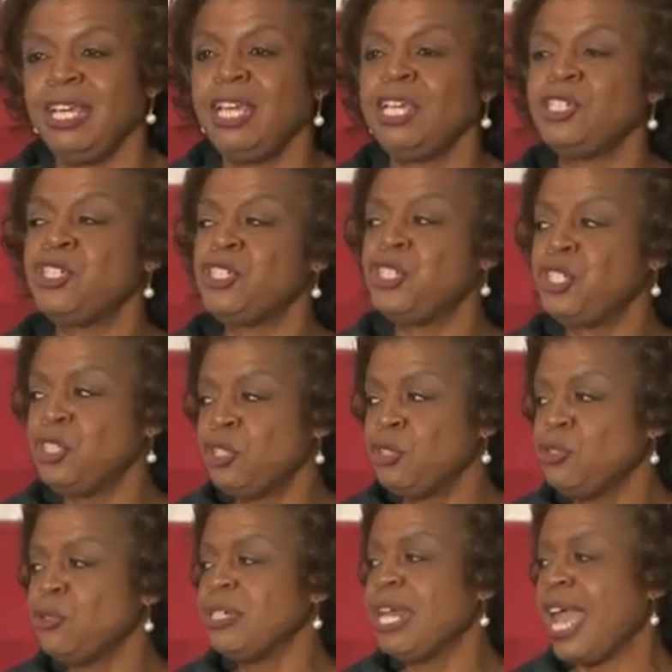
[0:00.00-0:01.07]
his
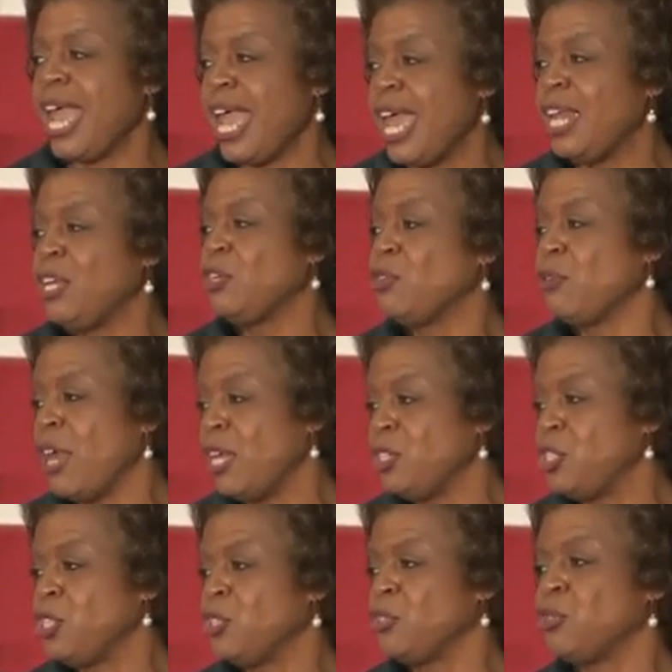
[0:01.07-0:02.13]
children and
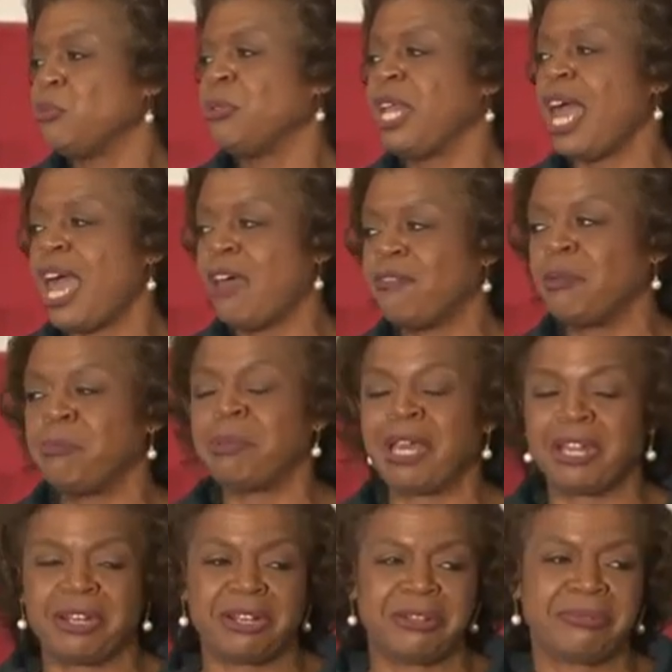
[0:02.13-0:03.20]
grandchildren would have it
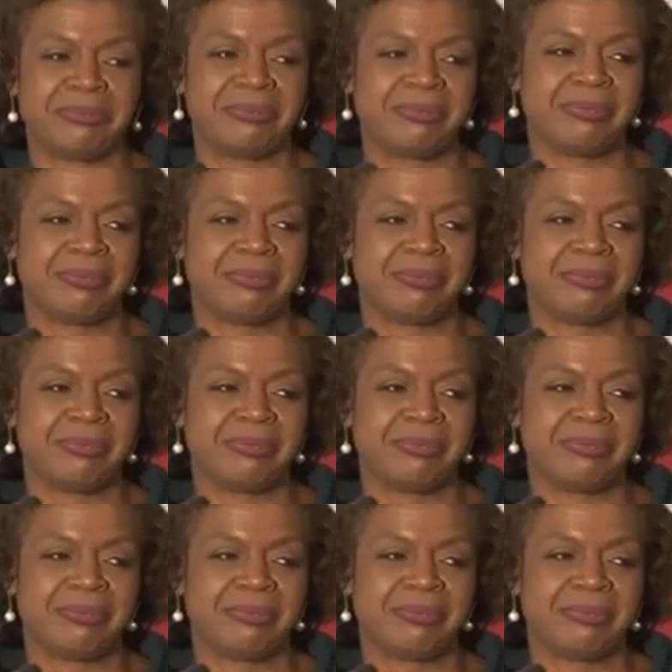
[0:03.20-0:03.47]
better.